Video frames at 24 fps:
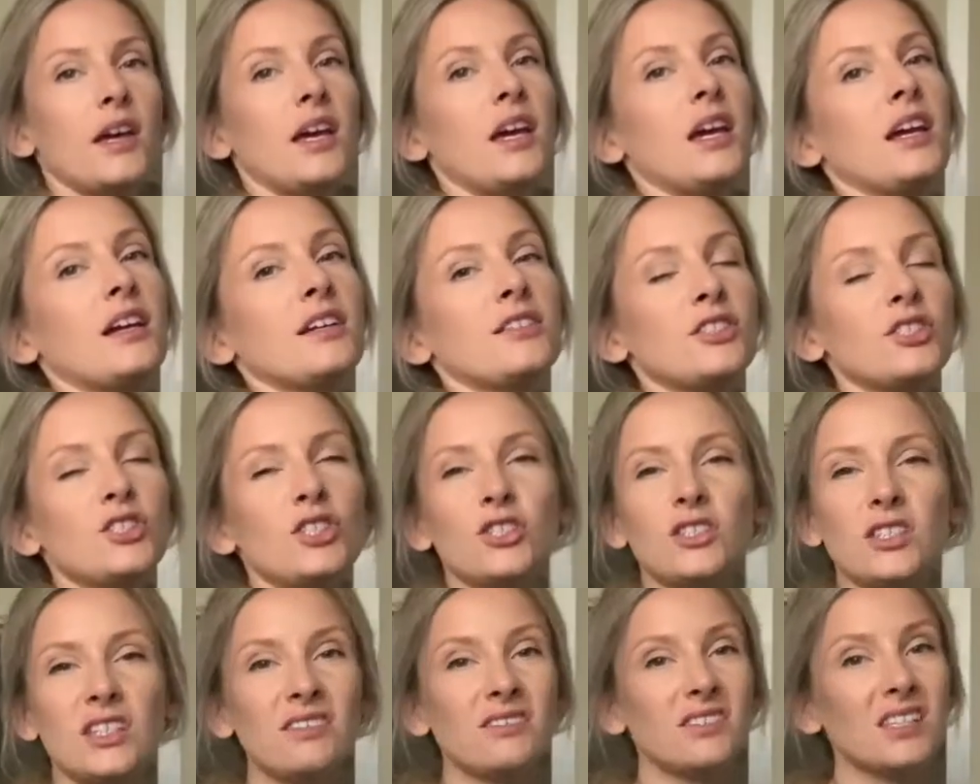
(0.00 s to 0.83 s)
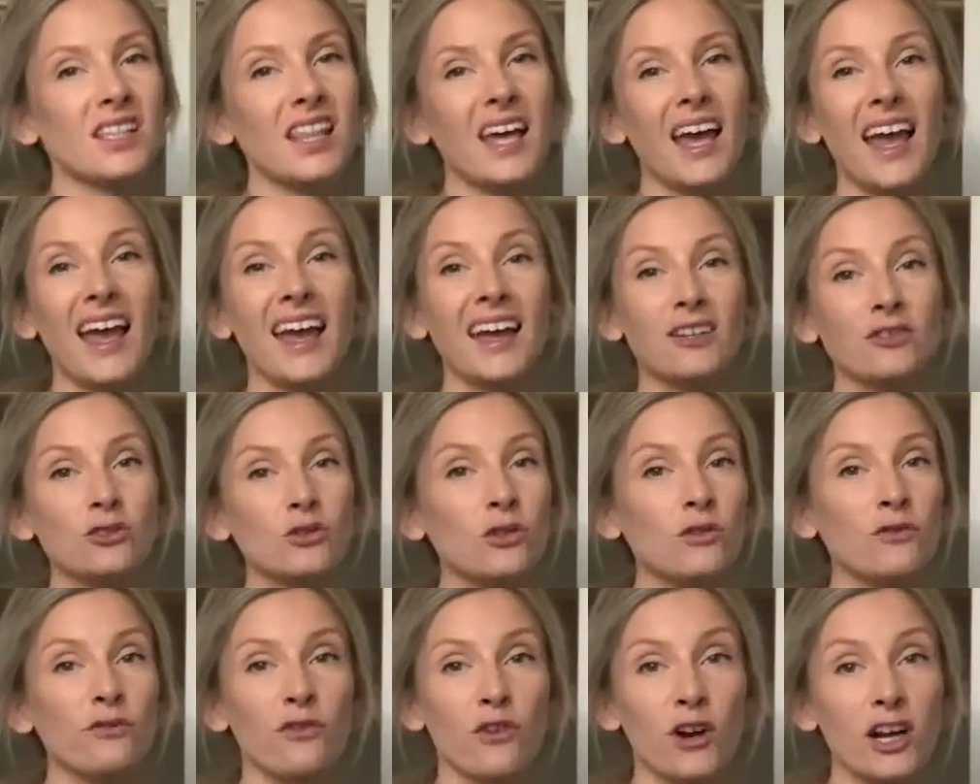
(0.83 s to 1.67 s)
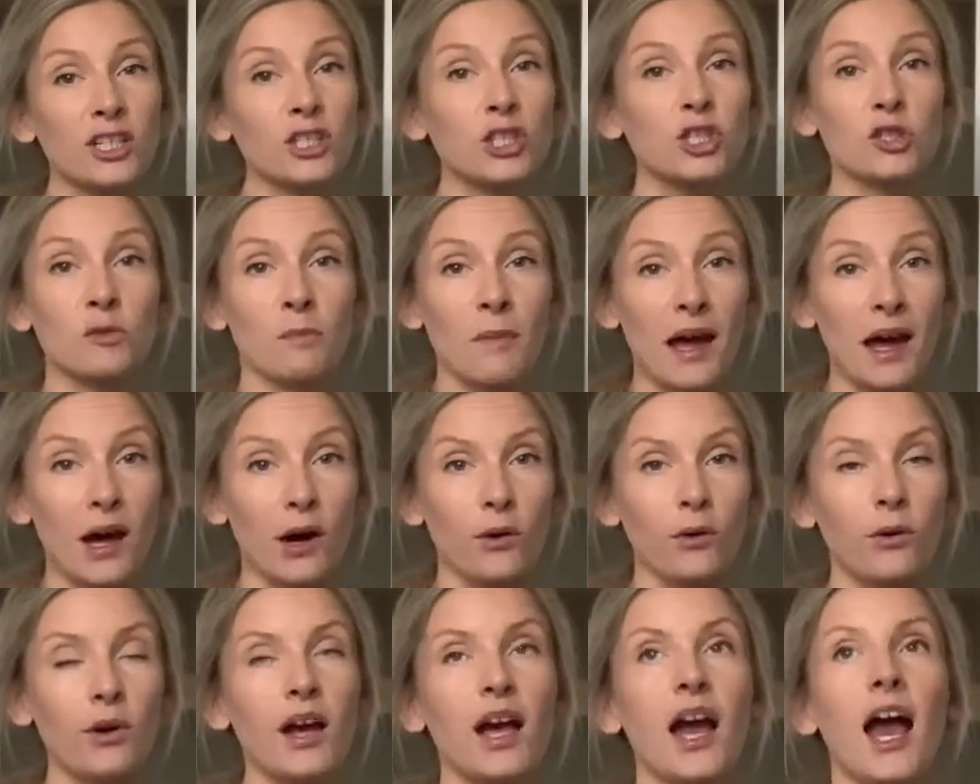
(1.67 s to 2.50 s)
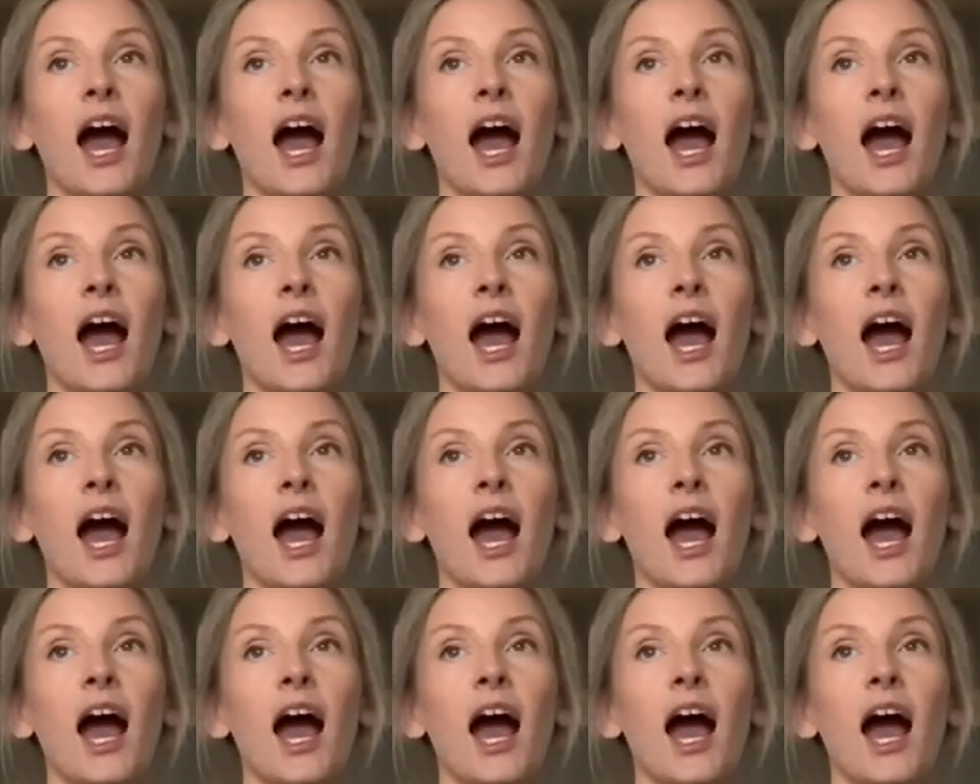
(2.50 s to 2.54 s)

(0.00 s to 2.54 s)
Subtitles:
because it just gives it that extra fresh smell.